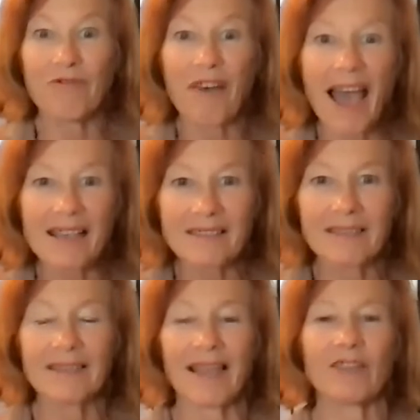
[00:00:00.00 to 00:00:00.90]

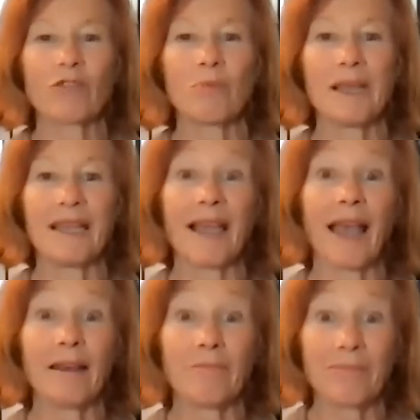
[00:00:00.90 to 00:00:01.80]
fascinates me
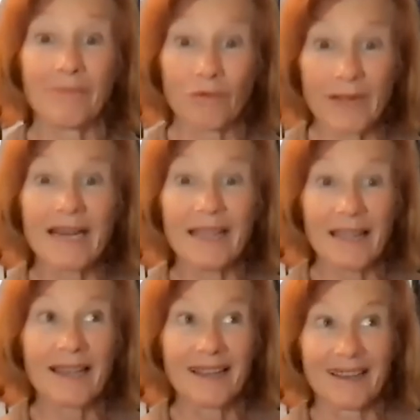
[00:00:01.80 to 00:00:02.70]
and
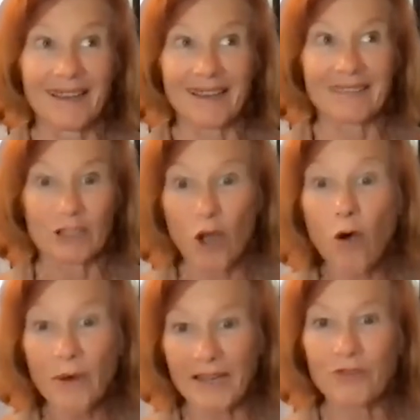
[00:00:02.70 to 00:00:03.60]
really is
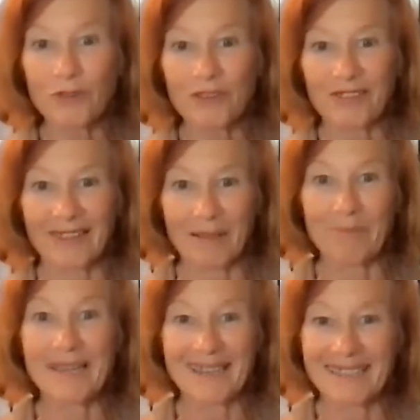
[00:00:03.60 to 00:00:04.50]
so interesting
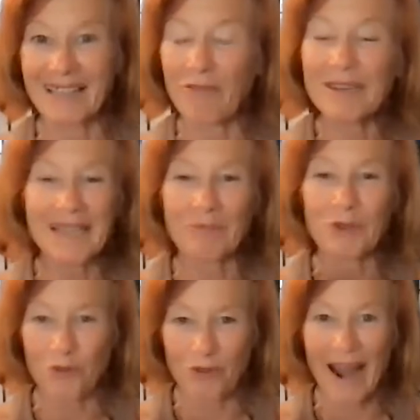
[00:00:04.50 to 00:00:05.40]
because every time
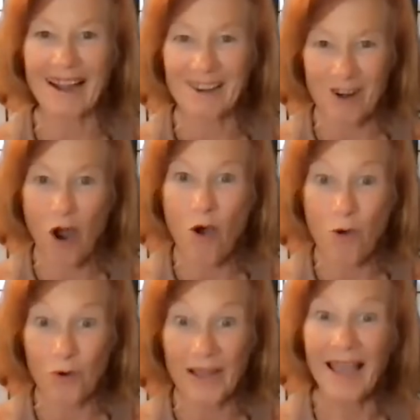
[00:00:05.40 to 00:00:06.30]
you crack a
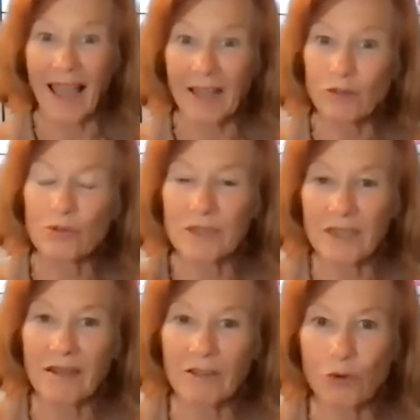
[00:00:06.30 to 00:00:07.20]
code and you
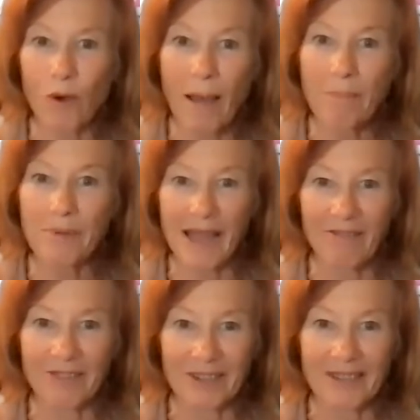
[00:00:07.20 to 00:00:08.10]
see that you up
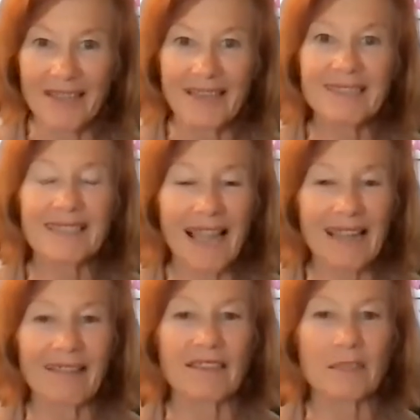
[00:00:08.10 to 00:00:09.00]
level, it's
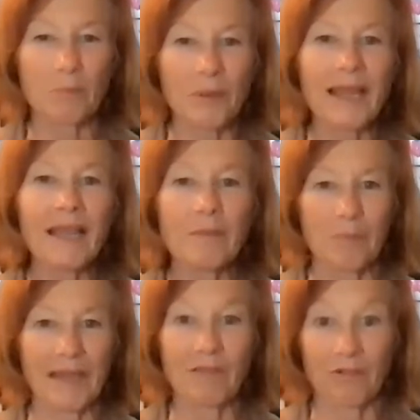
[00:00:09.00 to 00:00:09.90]
like this big,
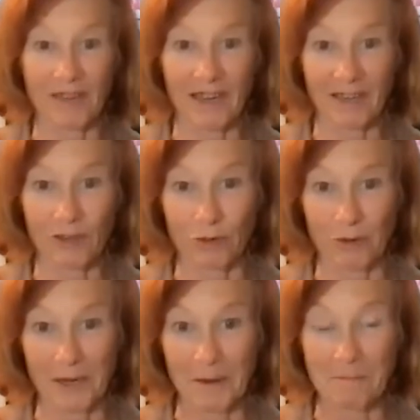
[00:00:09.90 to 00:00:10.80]
big
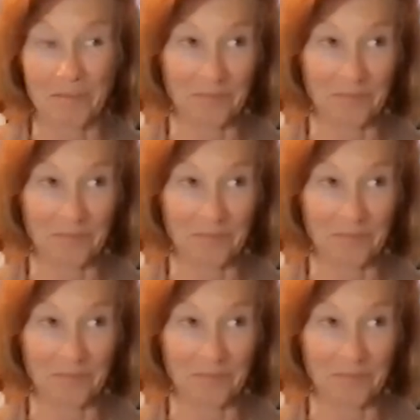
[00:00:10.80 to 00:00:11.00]
victory.